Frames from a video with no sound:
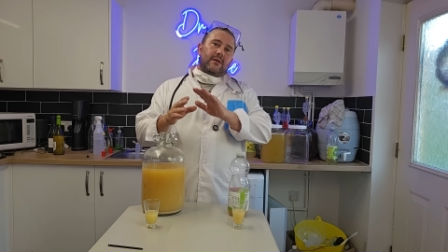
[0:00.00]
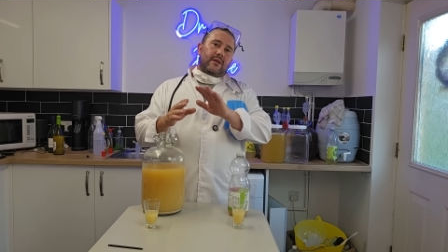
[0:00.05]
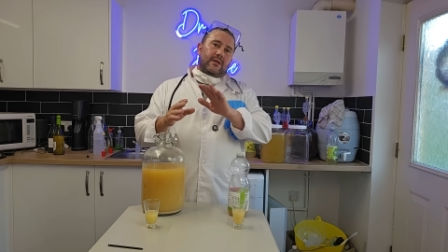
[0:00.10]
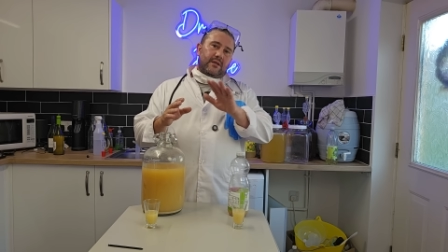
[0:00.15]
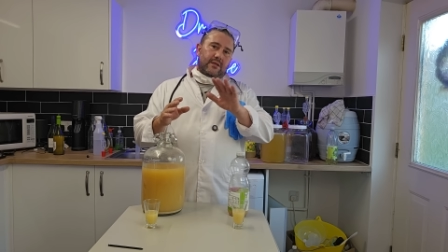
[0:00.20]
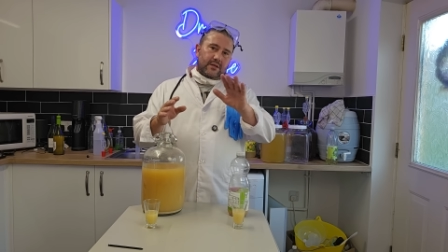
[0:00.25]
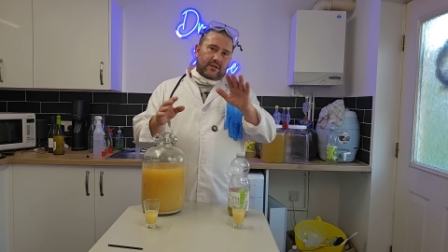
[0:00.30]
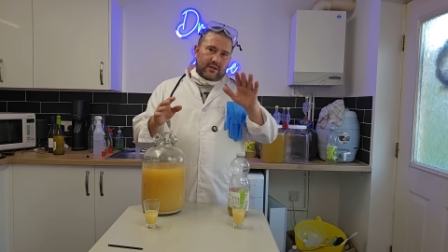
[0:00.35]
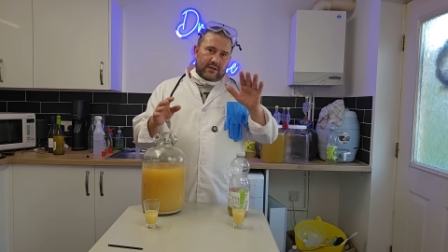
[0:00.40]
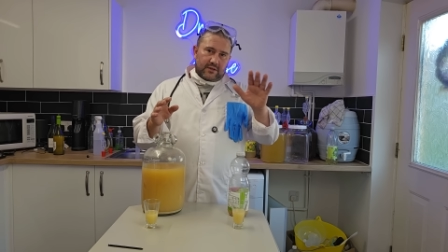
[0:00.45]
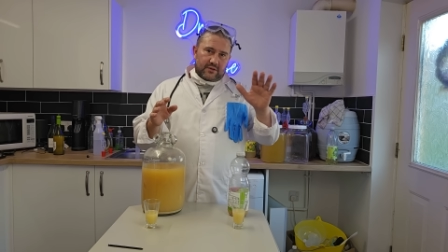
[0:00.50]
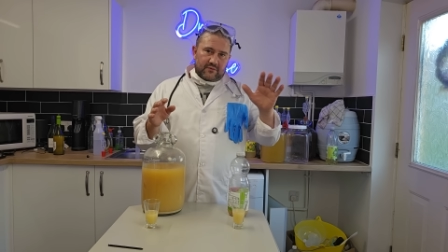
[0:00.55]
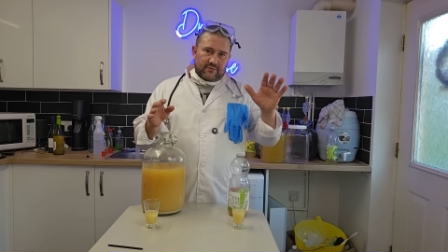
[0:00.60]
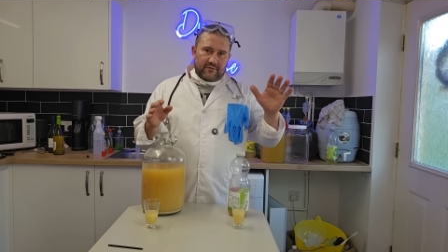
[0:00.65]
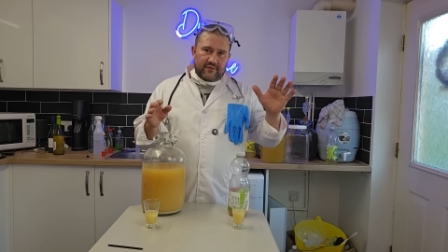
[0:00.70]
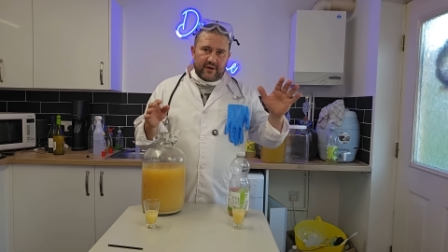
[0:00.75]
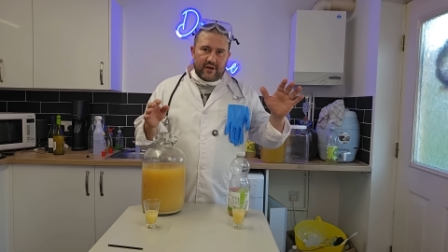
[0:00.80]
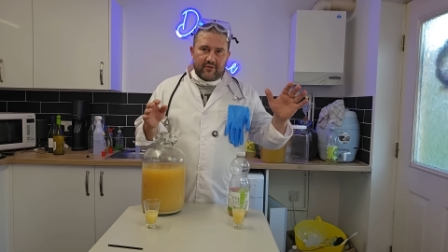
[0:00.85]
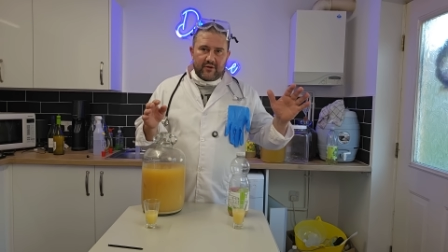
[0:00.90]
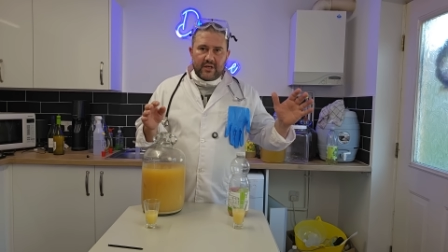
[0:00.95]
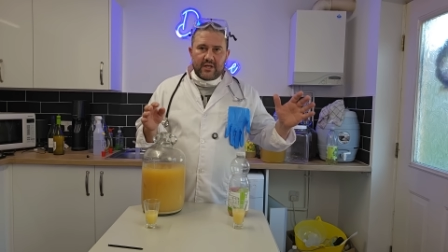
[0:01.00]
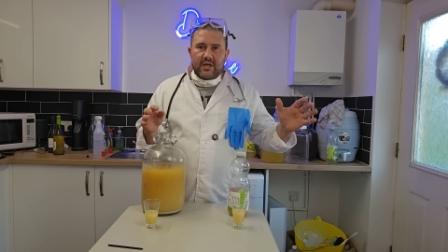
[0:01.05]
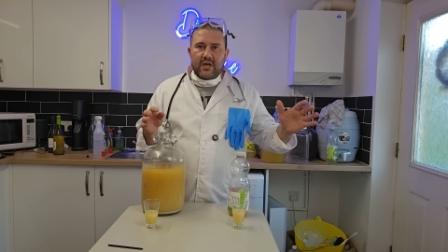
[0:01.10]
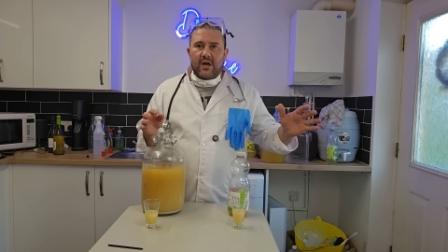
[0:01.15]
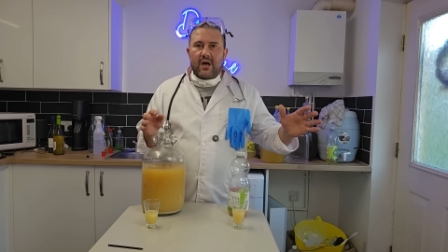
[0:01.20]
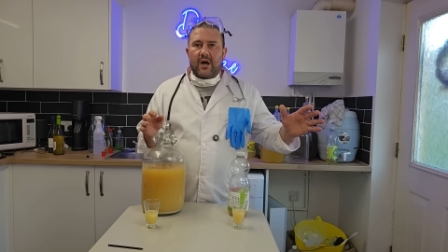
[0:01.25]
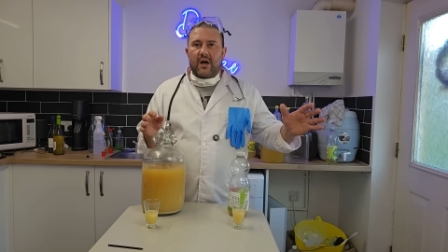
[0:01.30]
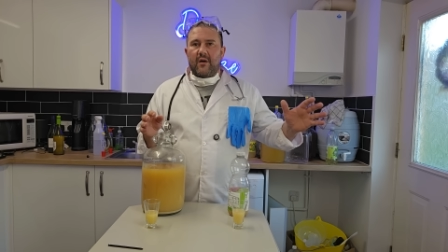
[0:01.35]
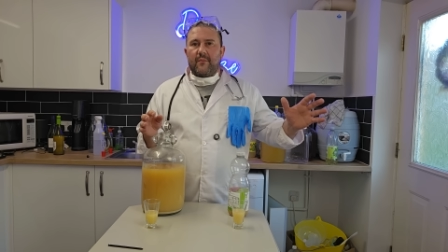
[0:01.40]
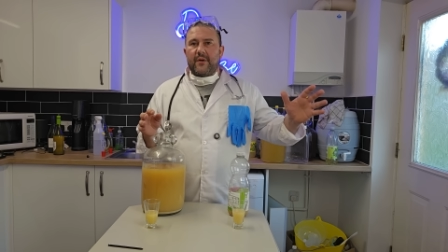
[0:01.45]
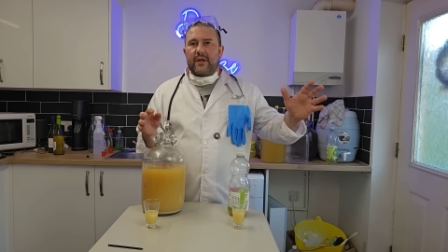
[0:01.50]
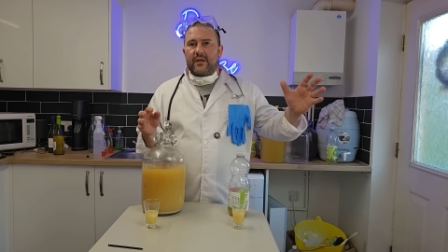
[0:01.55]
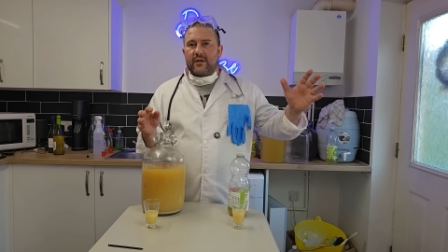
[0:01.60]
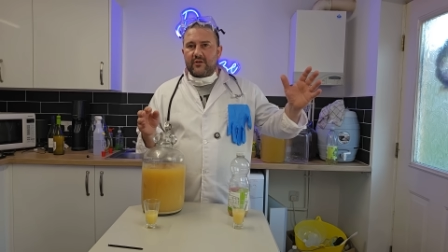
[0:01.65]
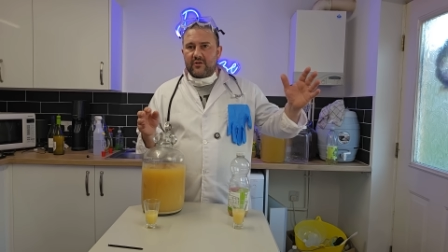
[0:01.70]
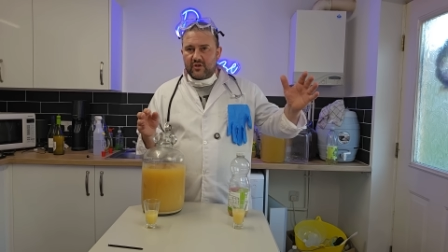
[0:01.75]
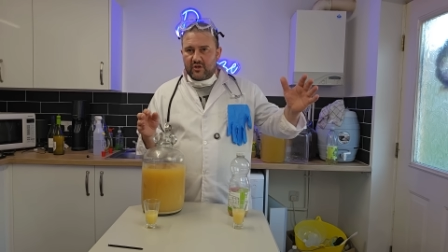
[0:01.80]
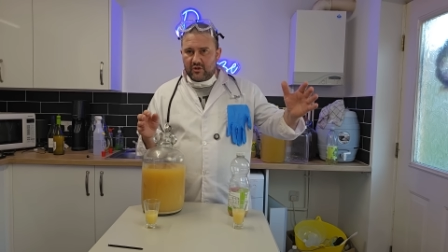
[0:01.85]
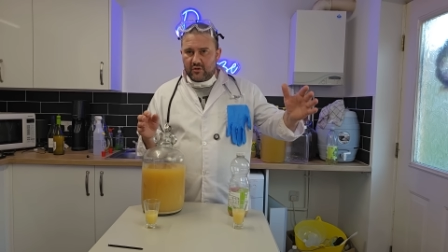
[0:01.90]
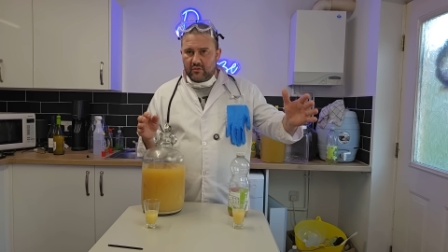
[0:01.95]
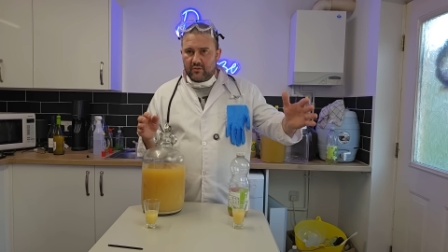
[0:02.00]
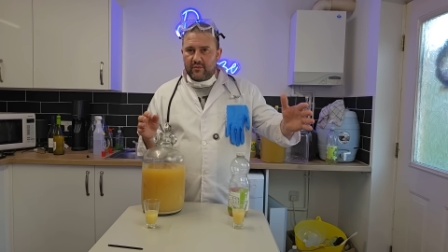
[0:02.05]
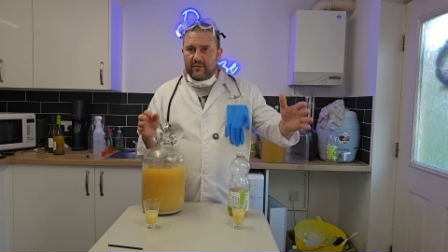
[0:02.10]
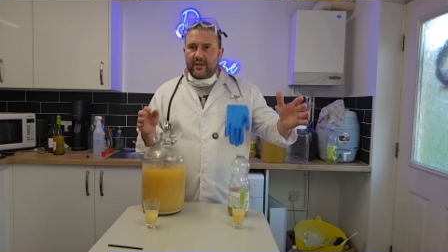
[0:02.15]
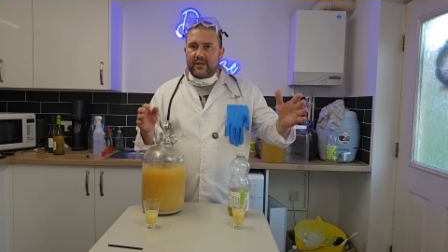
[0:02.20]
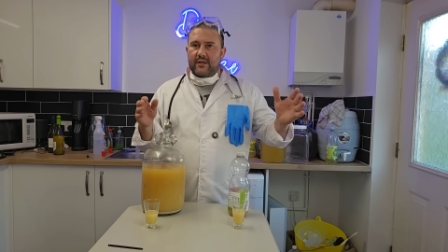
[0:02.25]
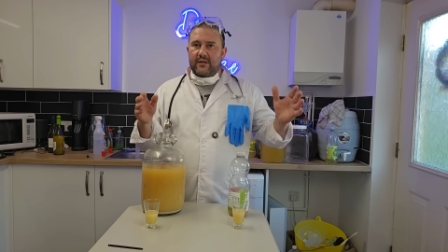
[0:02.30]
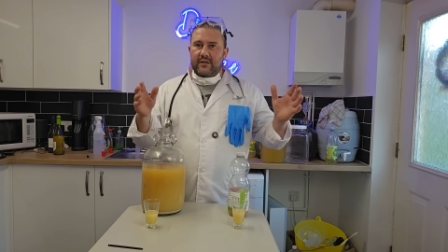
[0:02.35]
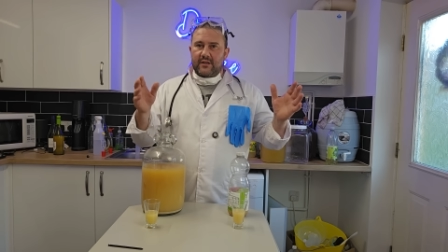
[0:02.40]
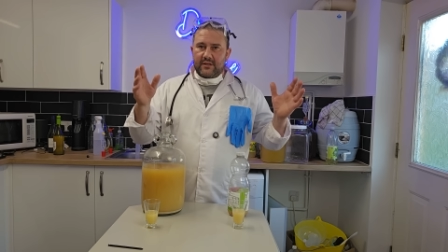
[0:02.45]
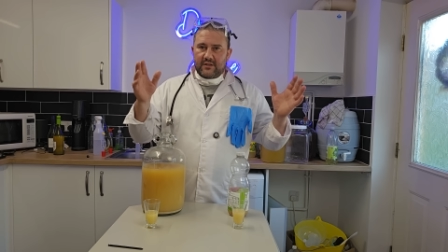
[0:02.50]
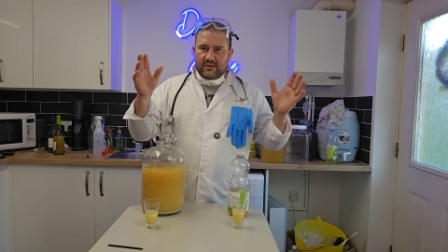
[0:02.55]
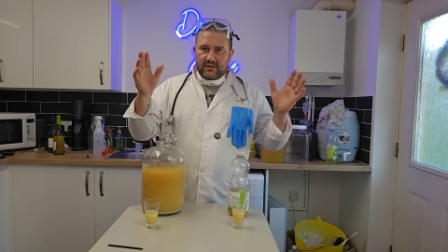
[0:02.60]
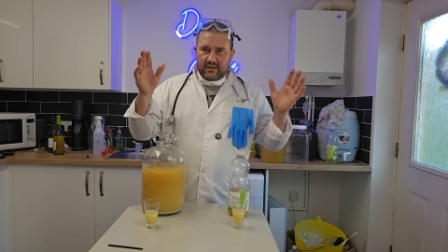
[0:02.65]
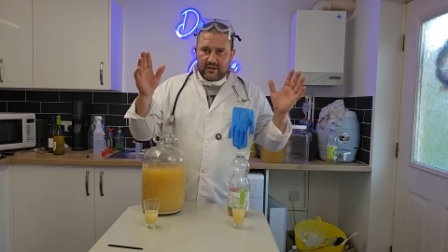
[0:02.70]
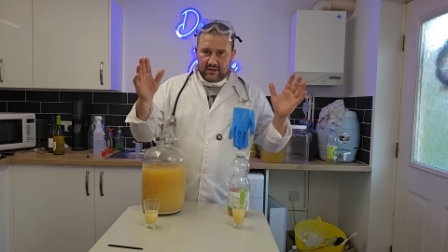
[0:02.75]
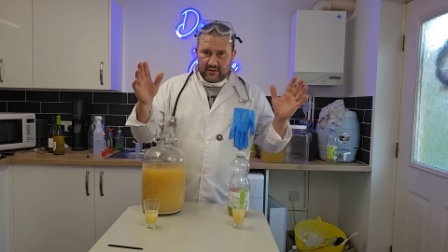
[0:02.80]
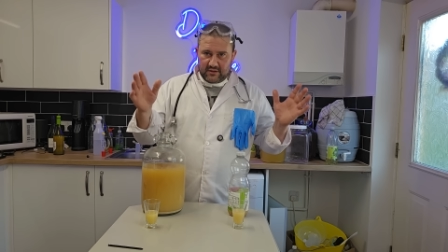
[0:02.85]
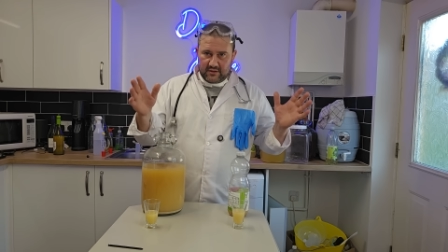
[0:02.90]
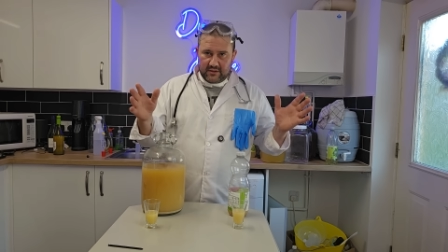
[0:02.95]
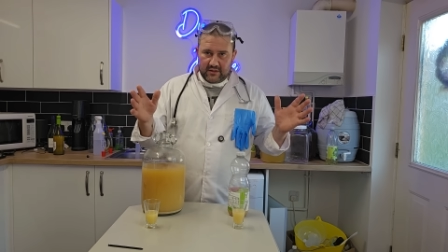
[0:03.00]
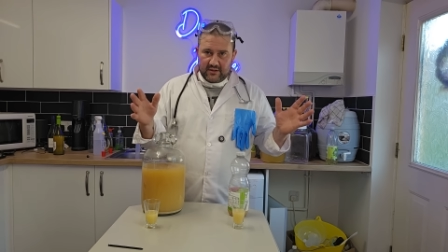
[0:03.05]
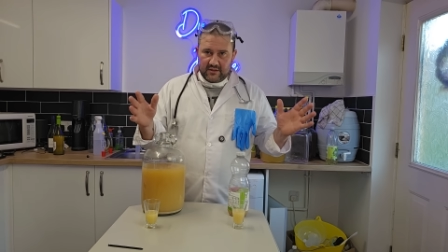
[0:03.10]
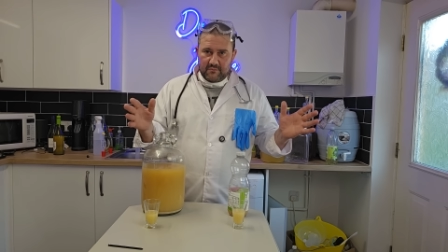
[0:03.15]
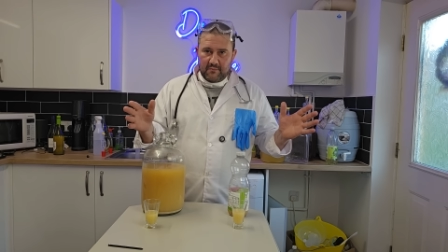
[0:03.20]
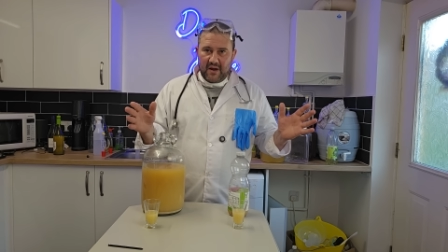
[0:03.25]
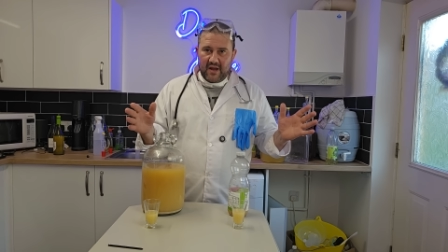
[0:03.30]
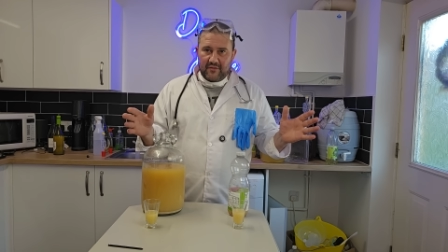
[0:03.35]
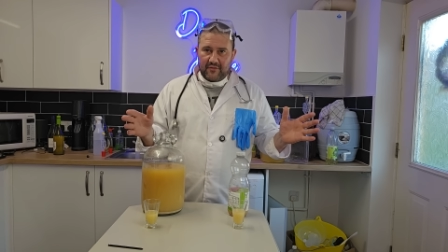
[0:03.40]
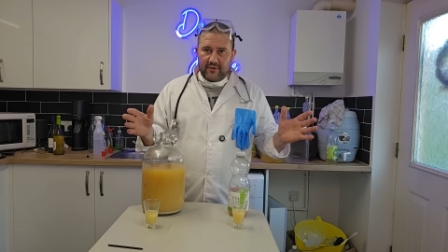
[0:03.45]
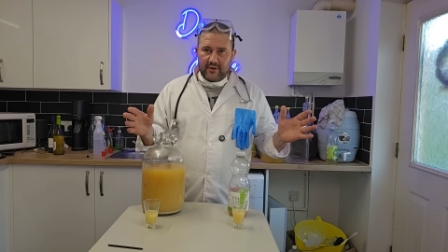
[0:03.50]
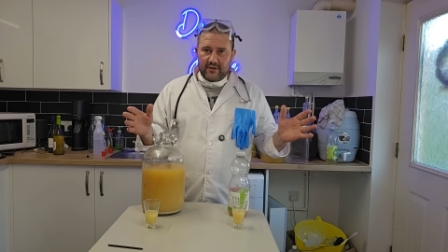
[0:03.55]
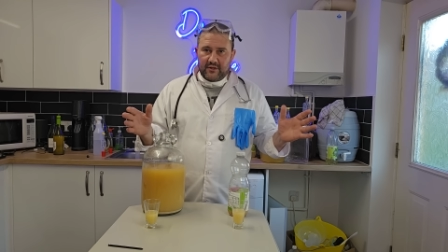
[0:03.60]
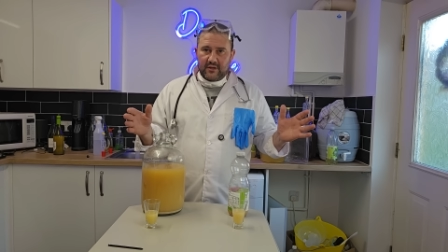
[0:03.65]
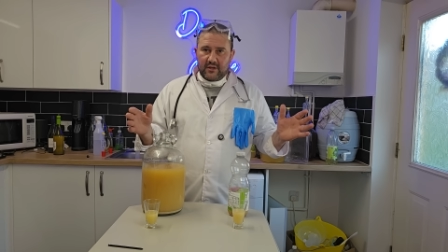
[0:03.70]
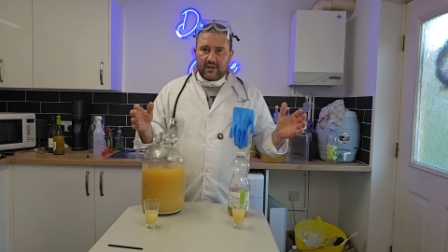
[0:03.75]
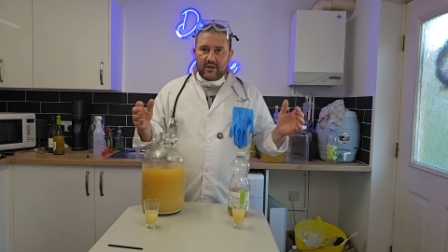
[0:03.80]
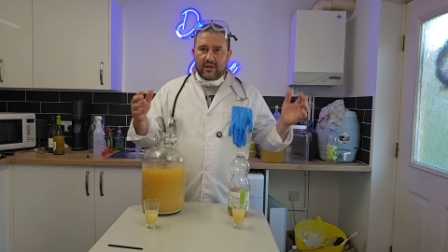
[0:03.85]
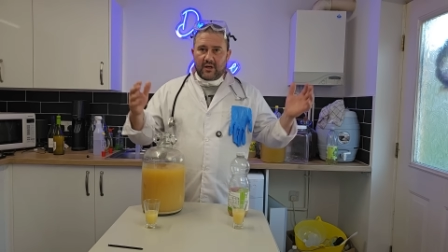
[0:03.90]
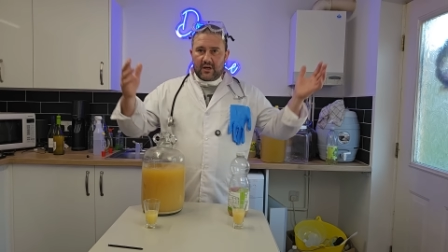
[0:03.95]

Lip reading: It's very calming and soothing, his method,